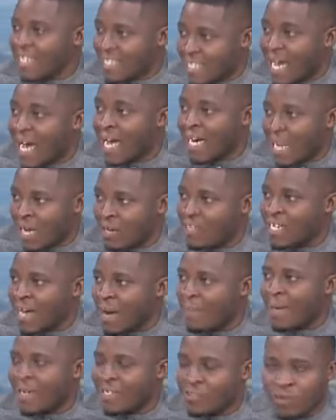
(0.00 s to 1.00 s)
They are allowed. They
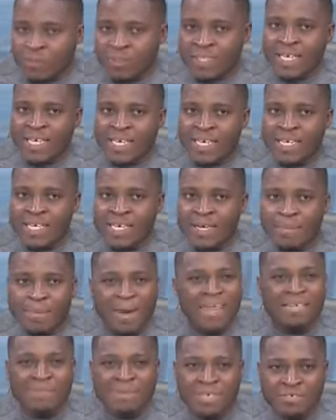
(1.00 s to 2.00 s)
are part of the
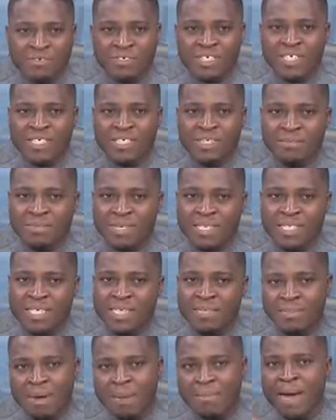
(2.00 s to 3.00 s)
parliamentary
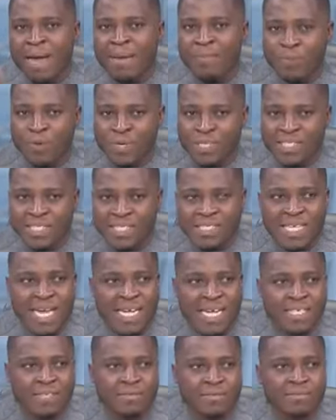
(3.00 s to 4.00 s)
business. But my point is
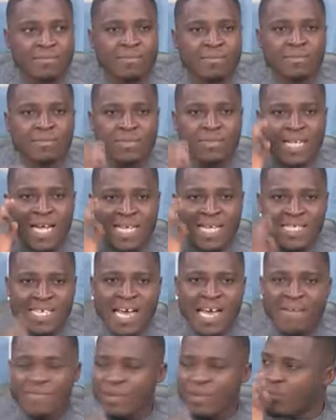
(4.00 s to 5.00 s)
that at
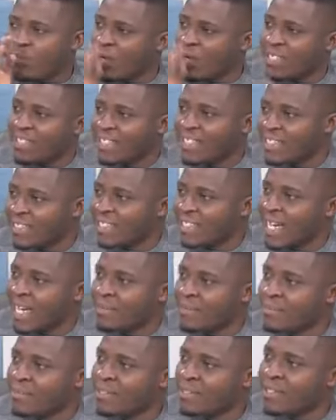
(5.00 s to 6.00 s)
every point in
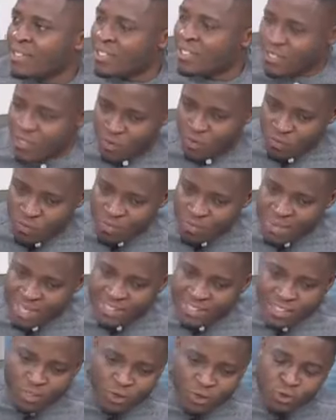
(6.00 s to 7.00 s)
time, we
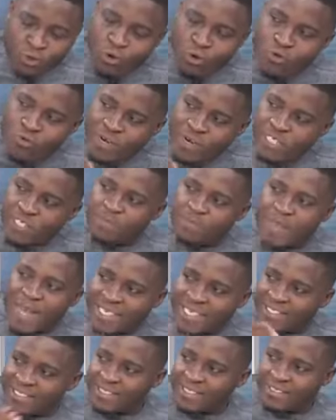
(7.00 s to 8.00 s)
must show
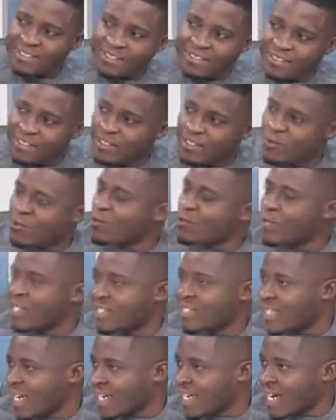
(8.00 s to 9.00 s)
respect to
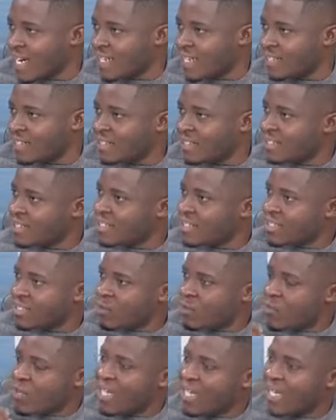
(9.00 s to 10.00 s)
each other.
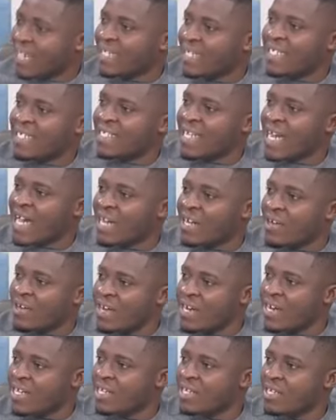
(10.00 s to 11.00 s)
We can
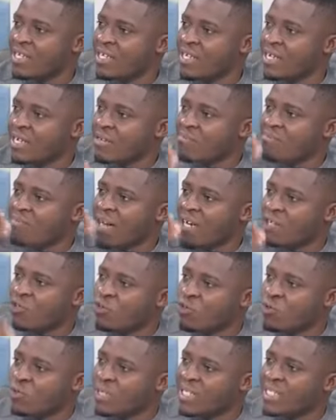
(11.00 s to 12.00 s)
disagree, but
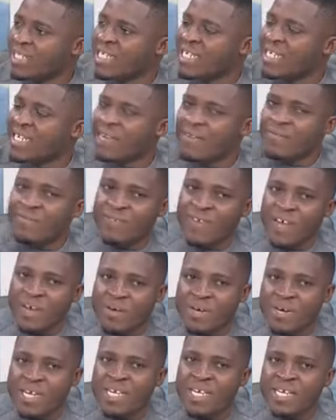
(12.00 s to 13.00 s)
do it in a
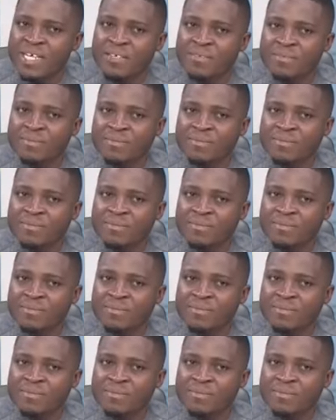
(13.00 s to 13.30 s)
very